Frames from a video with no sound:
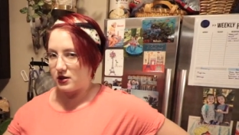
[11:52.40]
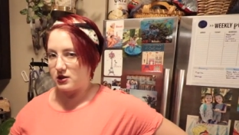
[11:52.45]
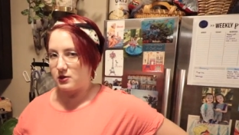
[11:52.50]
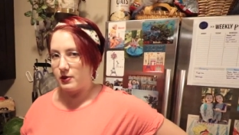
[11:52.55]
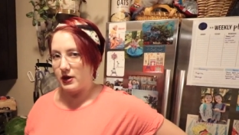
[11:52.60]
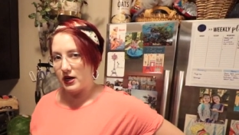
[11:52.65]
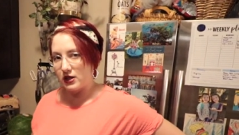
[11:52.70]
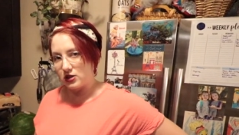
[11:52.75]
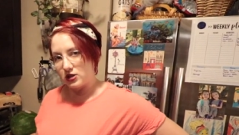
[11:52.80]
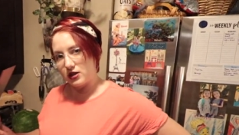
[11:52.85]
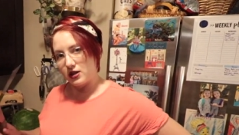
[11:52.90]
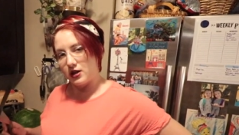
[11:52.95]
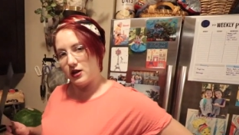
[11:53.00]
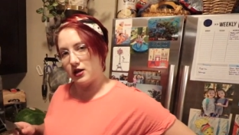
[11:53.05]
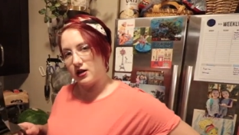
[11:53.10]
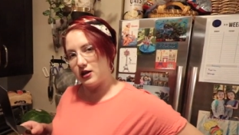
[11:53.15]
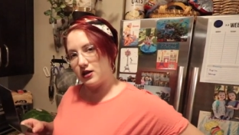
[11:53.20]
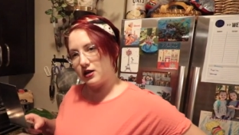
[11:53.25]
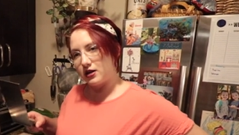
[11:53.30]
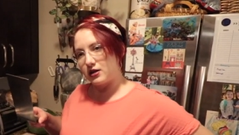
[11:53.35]
the
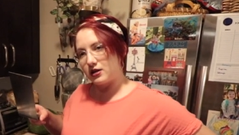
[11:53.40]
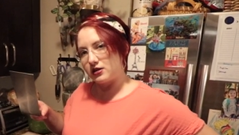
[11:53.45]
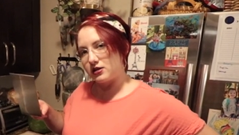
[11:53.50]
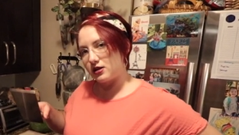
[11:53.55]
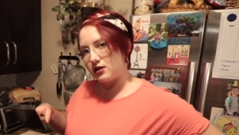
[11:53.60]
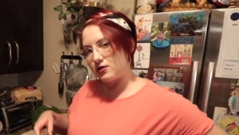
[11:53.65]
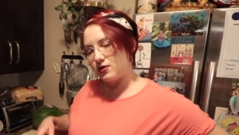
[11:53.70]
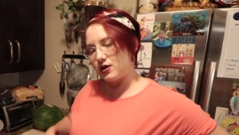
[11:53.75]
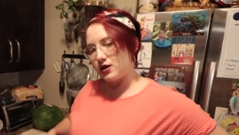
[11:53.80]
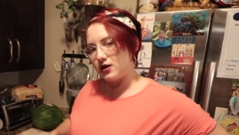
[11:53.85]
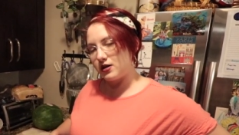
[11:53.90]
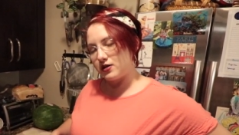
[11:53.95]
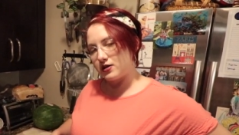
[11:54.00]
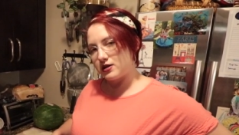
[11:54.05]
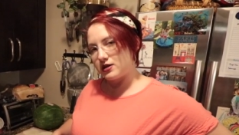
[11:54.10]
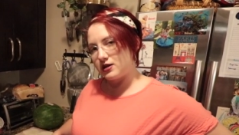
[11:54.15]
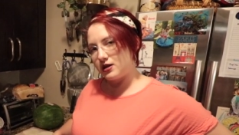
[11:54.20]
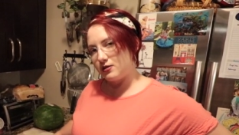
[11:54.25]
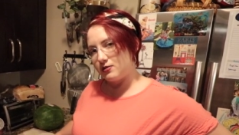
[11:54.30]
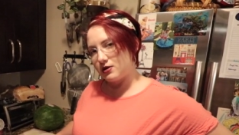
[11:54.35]
spatula because you don't want all the
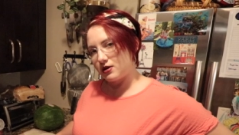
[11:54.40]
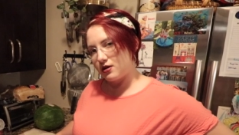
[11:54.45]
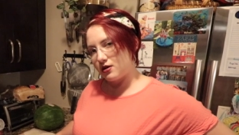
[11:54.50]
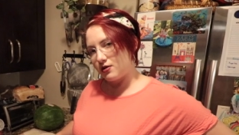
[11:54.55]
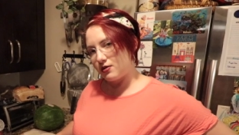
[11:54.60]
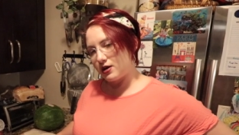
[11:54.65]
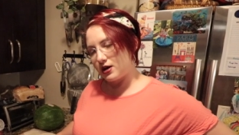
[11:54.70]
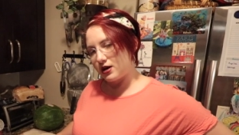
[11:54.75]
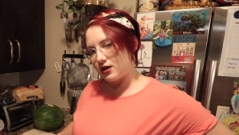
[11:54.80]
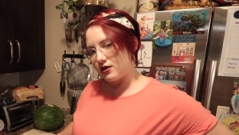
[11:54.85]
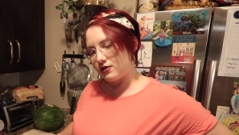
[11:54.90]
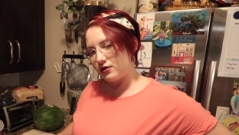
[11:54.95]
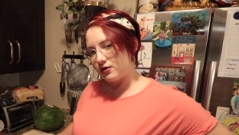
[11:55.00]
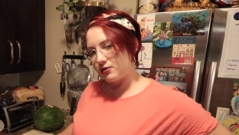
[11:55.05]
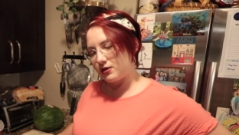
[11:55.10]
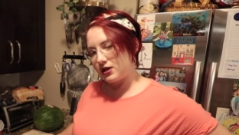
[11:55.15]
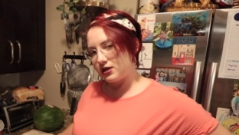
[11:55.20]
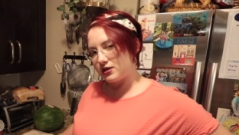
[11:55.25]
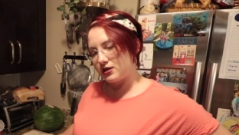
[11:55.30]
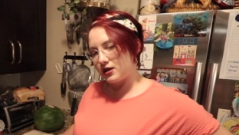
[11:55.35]
steam to go out
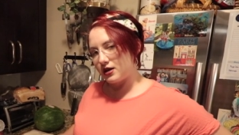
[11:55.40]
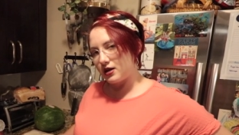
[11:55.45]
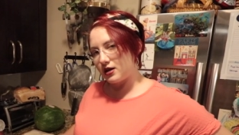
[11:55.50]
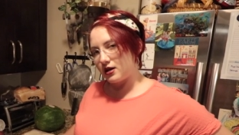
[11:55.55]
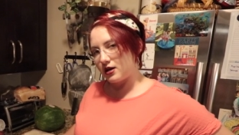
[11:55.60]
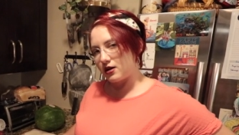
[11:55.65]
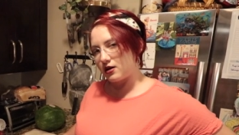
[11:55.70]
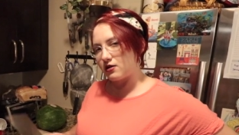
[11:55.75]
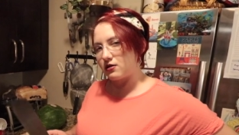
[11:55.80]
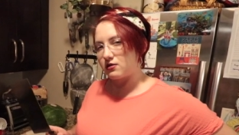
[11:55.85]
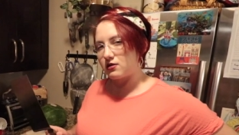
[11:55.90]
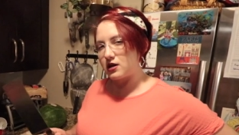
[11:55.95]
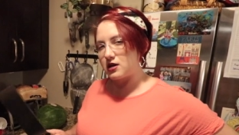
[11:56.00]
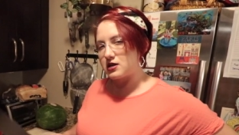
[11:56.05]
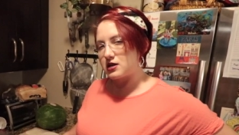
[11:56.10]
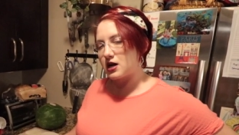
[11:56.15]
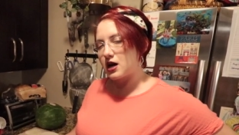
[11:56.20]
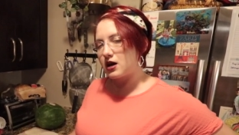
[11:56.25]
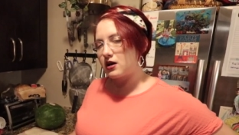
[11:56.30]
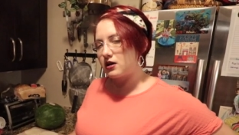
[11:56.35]
from the inside. I don't
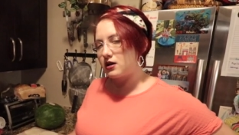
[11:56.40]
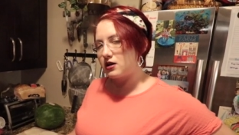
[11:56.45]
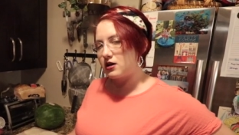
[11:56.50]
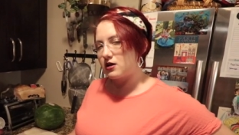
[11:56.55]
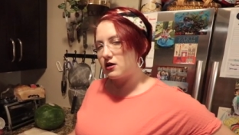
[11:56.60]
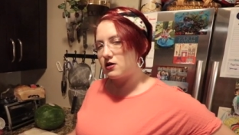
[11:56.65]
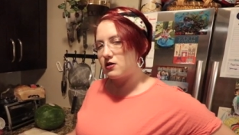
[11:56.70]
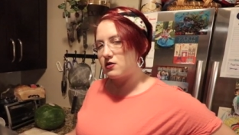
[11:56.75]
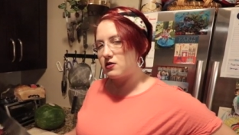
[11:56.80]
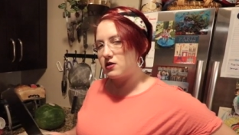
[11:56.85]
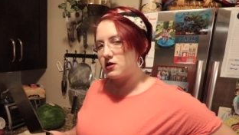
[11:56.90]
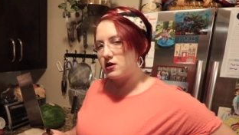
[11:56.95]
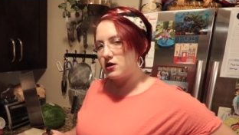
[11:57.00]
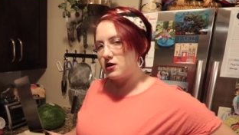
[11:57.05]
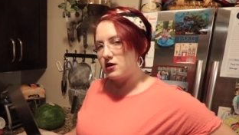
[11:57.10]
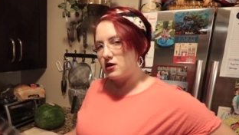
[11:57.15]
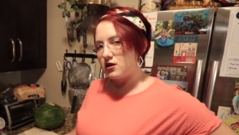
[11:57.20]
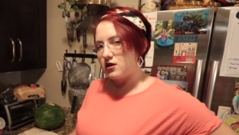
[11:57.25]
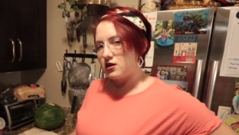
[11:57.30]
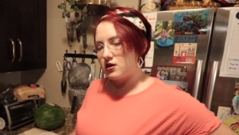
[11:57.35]
entirely know.
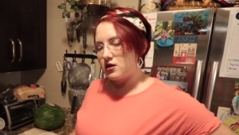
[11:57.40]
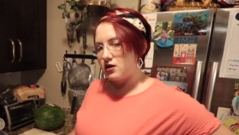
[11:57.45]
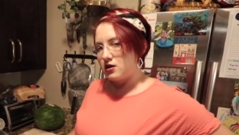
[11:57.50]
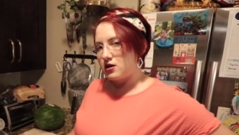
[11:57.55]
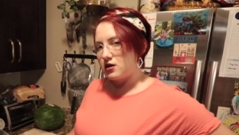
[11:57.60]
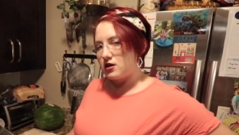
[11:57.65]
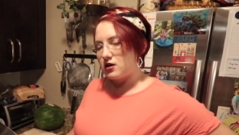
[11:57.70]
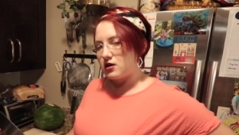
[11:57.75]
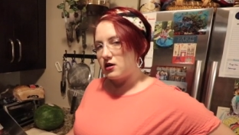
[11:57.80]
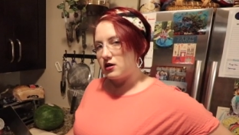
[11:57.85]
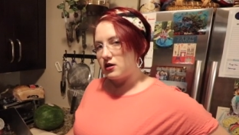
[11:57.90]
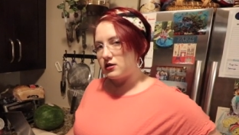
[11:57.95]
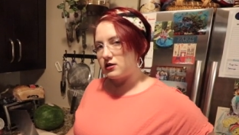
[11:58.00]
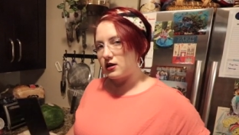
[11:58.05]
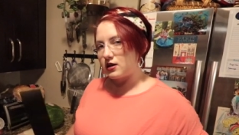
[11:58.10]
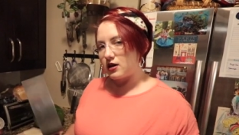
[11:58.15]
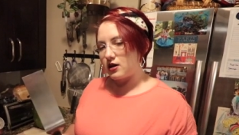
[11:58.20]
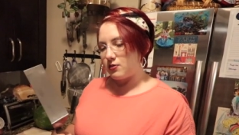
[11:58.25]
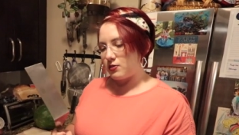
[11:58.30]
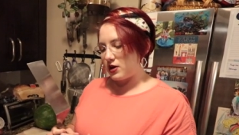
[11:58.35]
Is
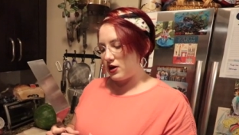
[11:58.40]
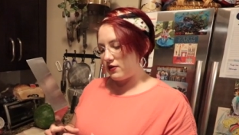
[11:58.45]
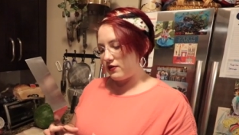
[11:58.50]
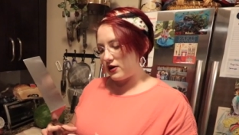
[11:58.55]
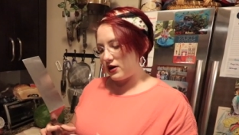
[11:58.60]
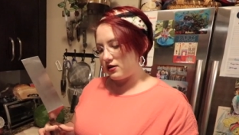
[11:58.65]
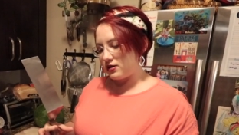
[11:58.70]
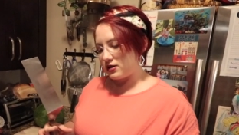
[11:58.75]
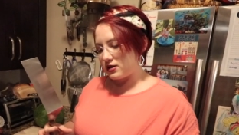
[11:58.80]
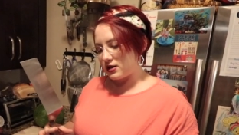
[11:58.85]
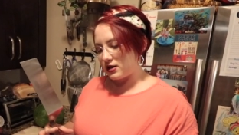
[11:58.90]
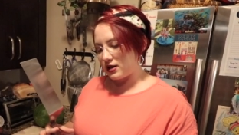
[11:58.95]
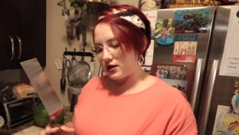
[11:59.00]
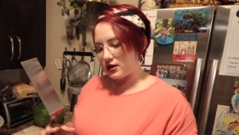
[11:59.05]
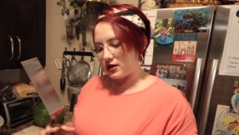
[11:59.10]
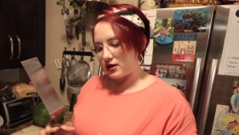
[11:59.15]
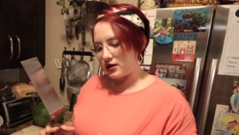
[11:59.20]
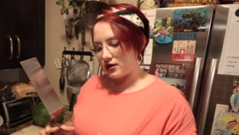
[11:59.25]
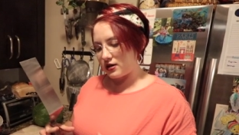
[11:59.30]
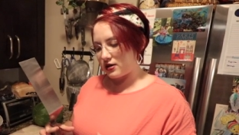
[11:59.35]
it going to puff out into
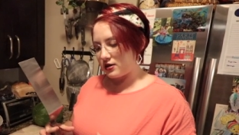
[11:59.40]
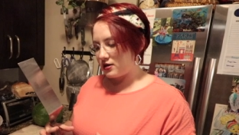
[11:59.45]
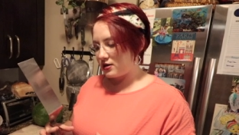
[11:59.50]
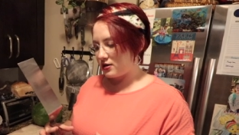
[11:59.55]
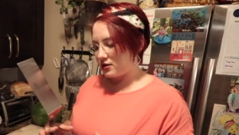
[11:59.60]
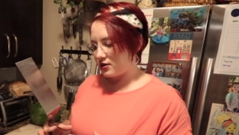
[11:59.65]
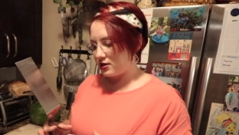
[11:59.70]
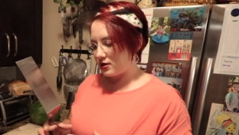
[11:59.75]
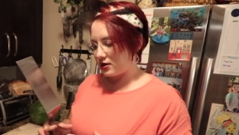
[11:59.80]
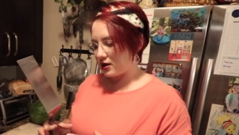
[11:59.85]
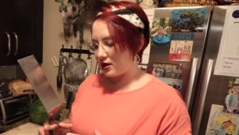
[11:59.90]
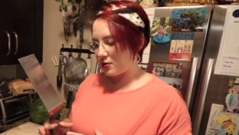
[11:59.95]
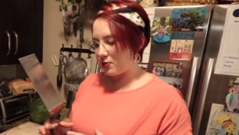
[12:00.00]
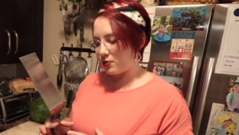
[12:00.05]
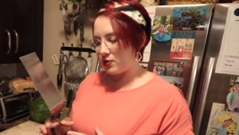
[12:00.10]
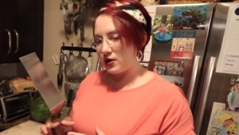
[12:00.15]
like a? Well, like a,